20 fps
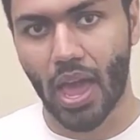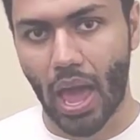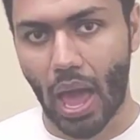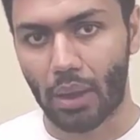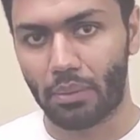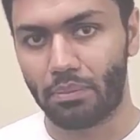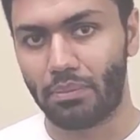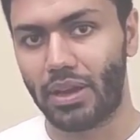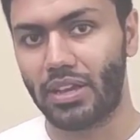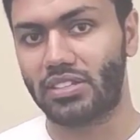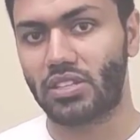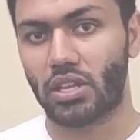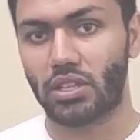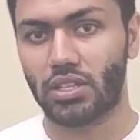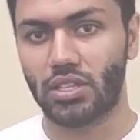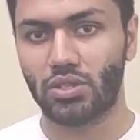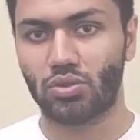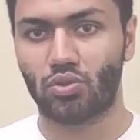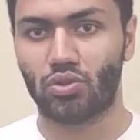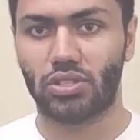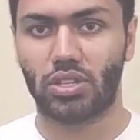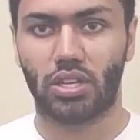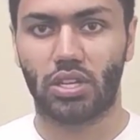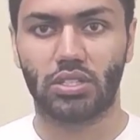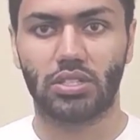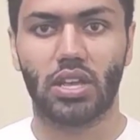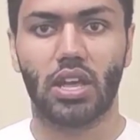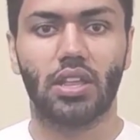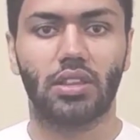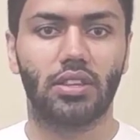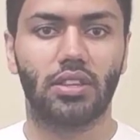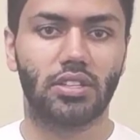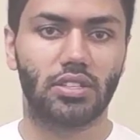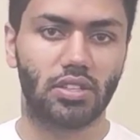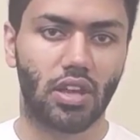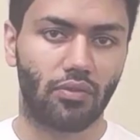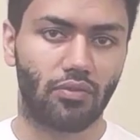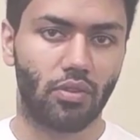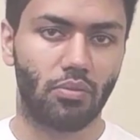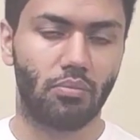And based on these results, the
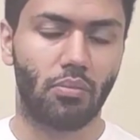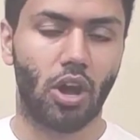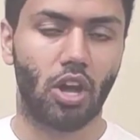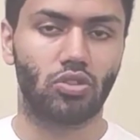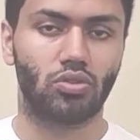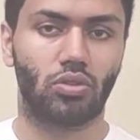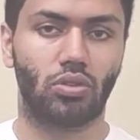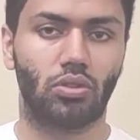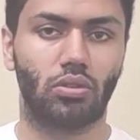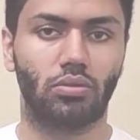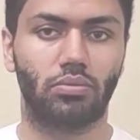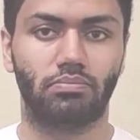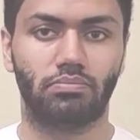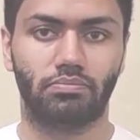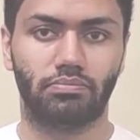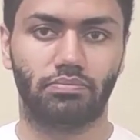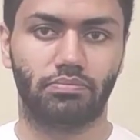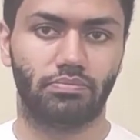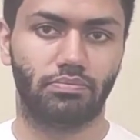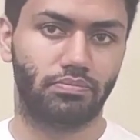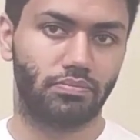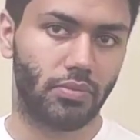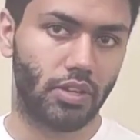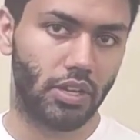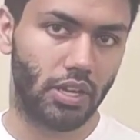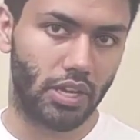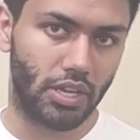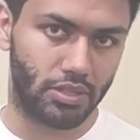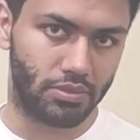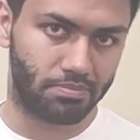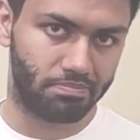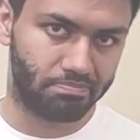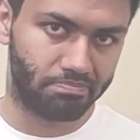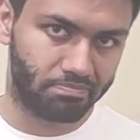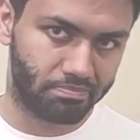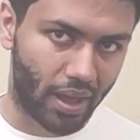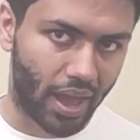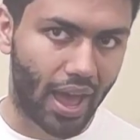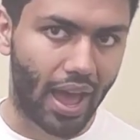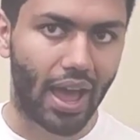software module is
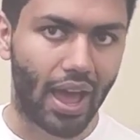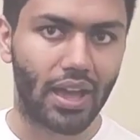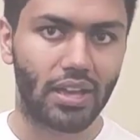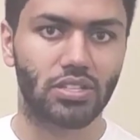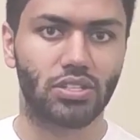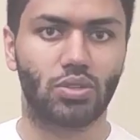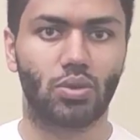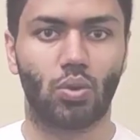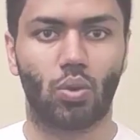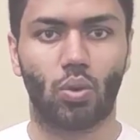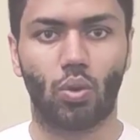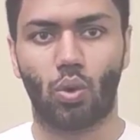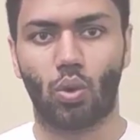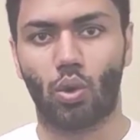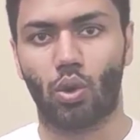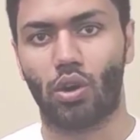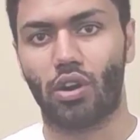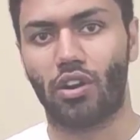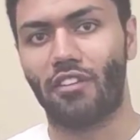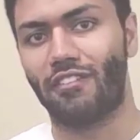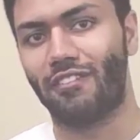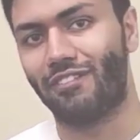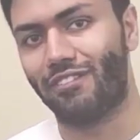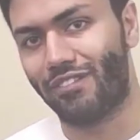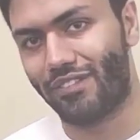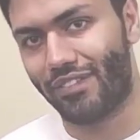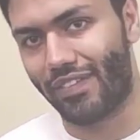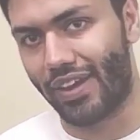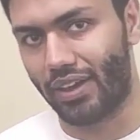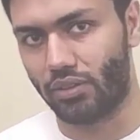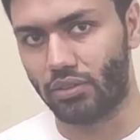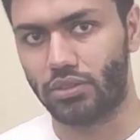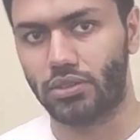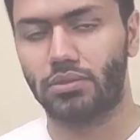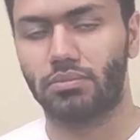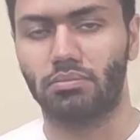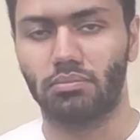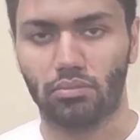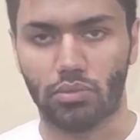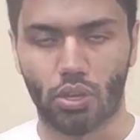passed or
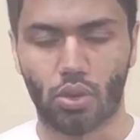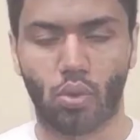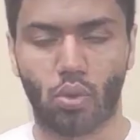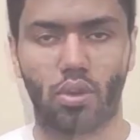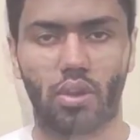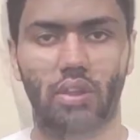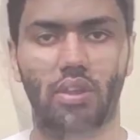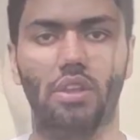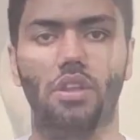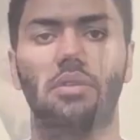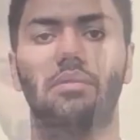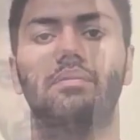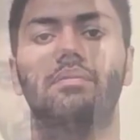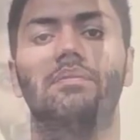failed accordingly.